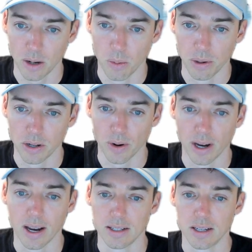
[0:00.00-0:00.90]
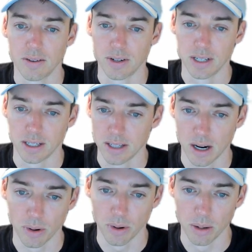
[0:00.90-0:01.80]
When we create content for TikTok,
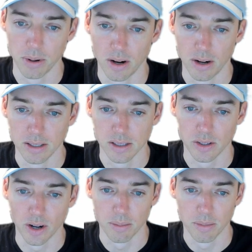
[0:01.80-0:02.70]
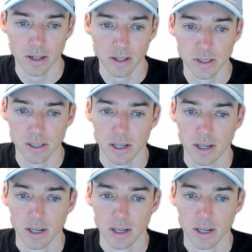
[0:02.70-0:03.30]
we're going to put it on Instagram Reels.